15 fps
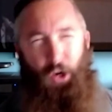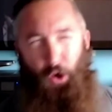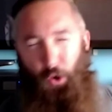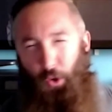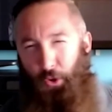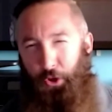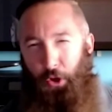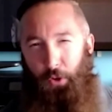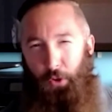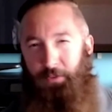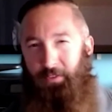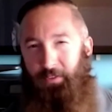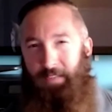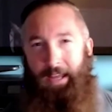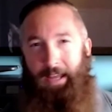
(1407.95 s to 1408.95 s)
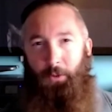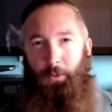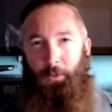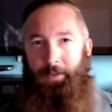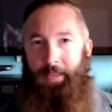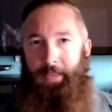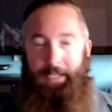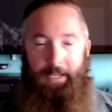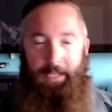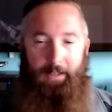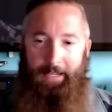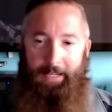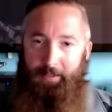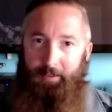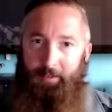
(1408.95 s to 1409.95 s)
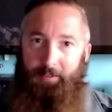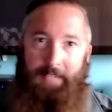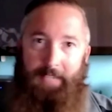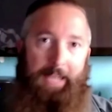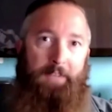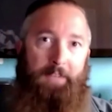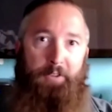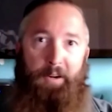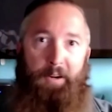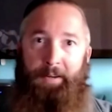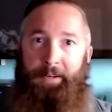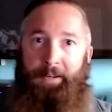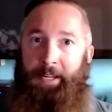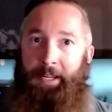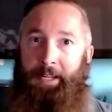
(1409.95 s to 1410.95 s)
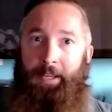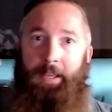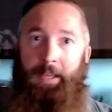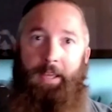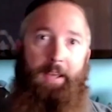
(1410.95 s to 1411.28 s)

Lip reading: old style where they get like this case hardening